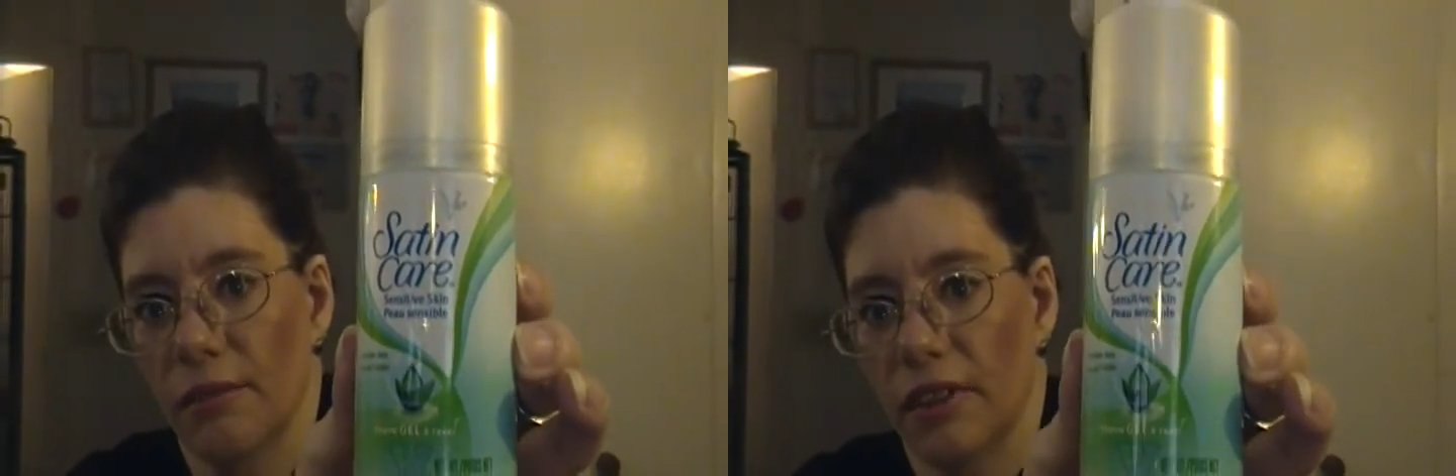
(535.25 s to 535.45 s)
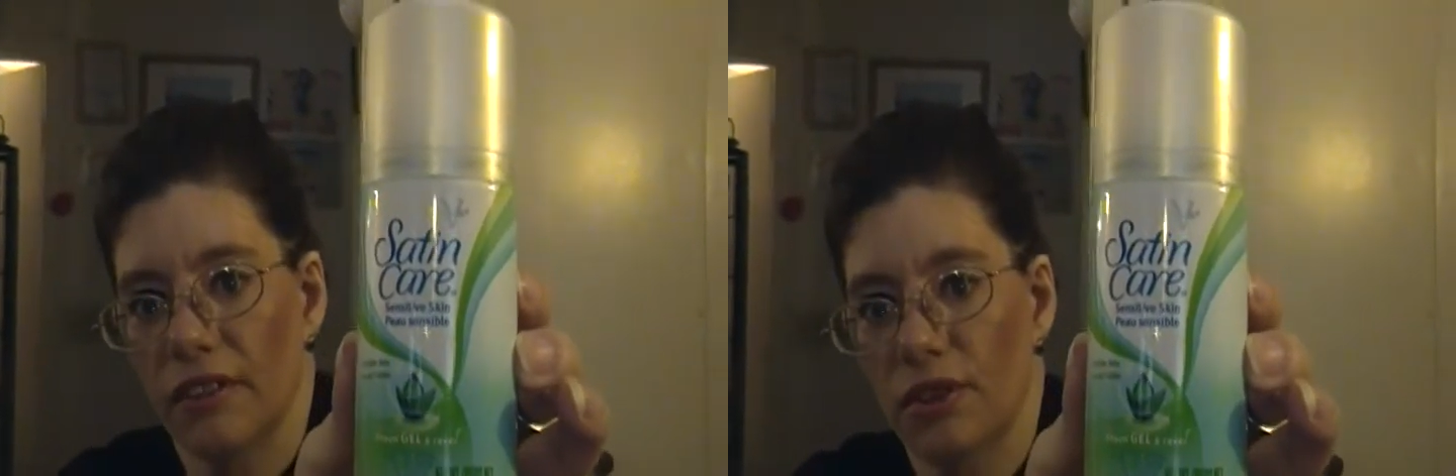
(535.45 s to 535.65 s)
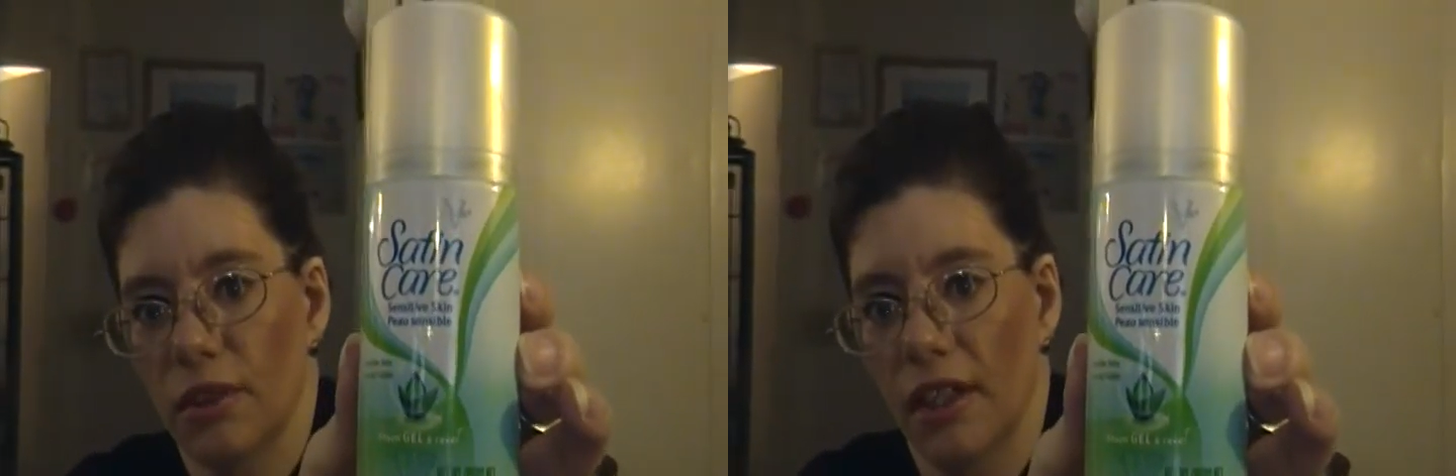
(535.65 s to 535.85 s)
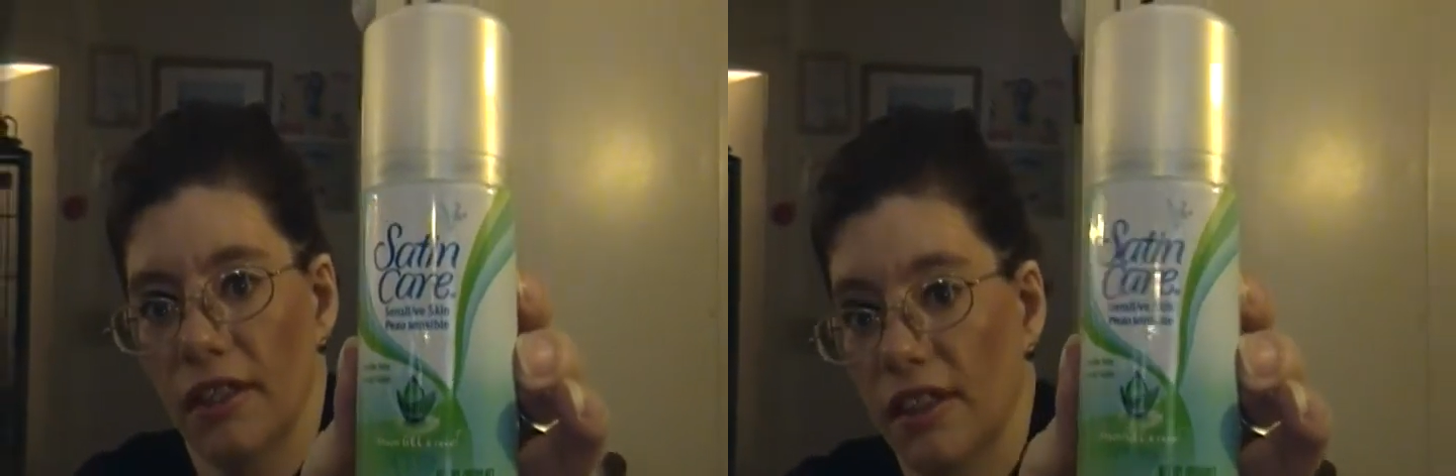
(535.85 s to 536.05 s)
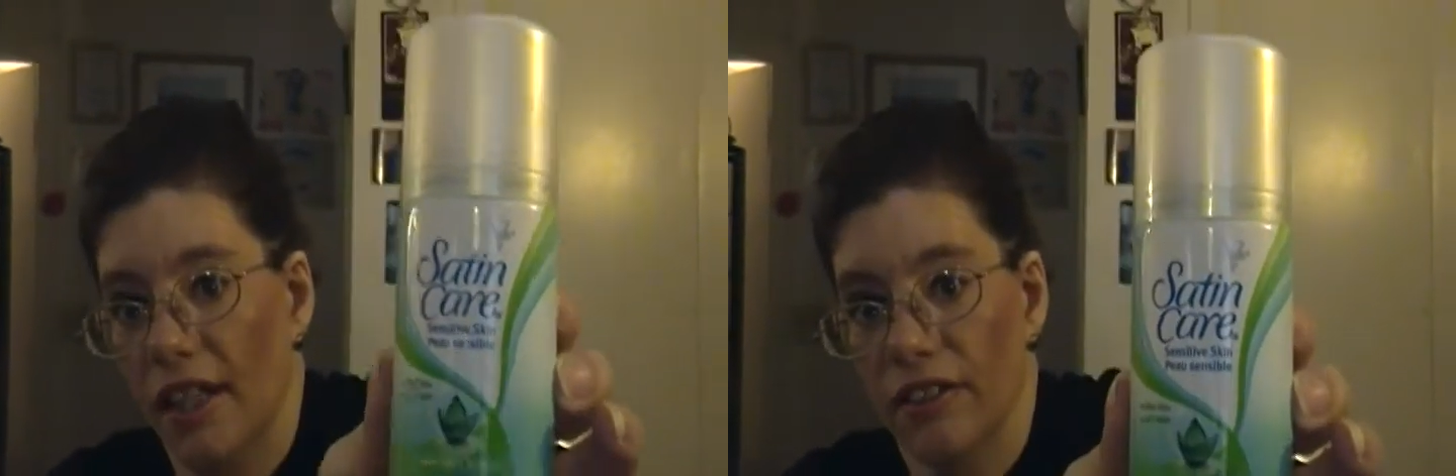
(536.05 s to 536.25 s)
within two
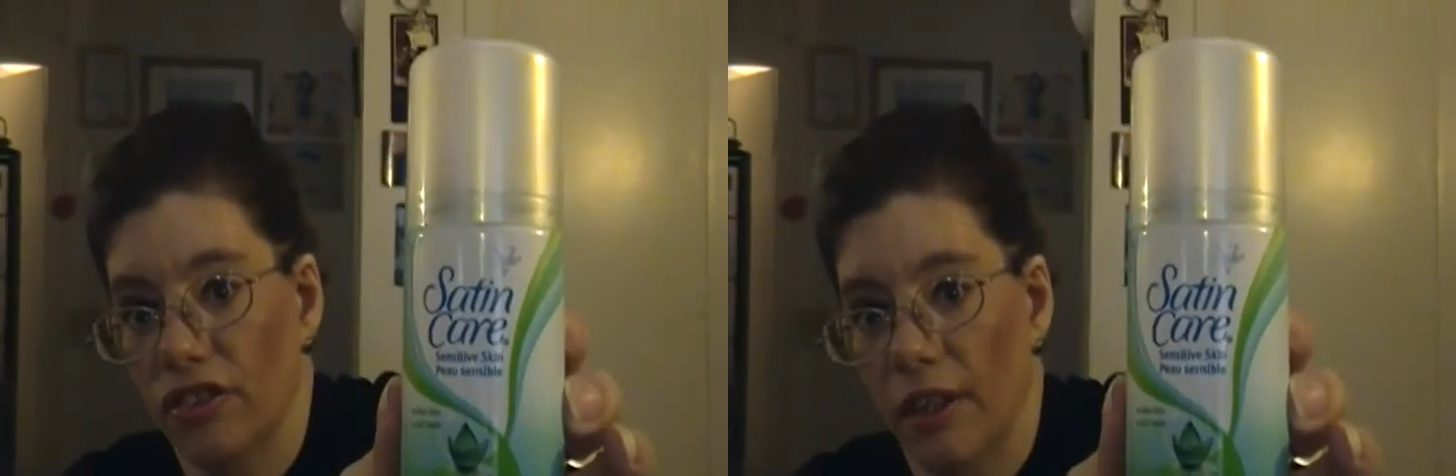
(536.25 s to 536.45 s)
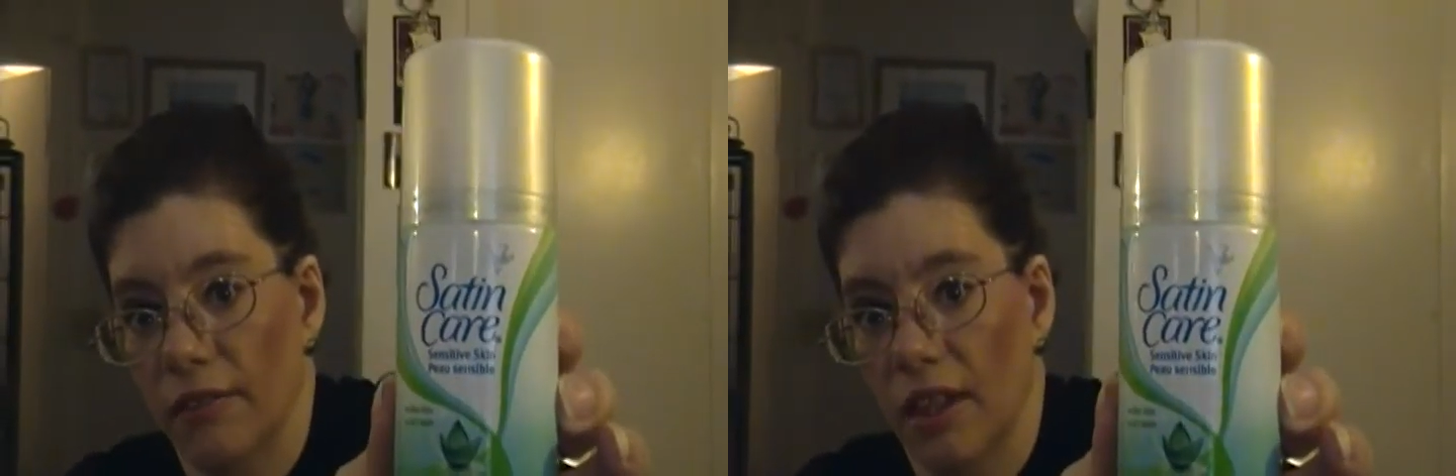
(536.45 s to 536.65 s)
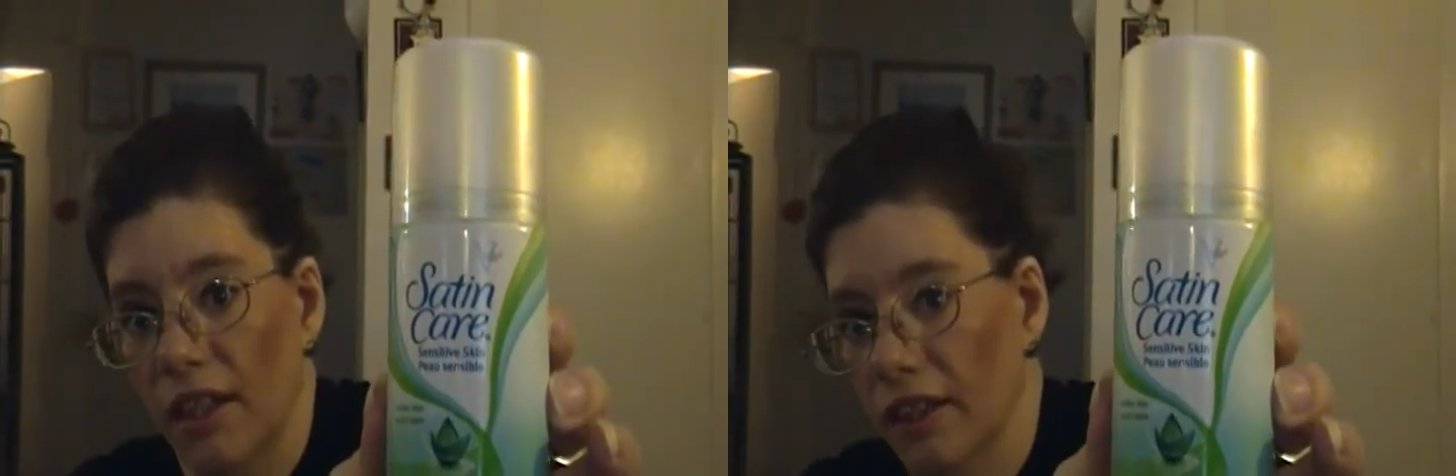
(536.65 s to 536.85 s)
days I got to shave again.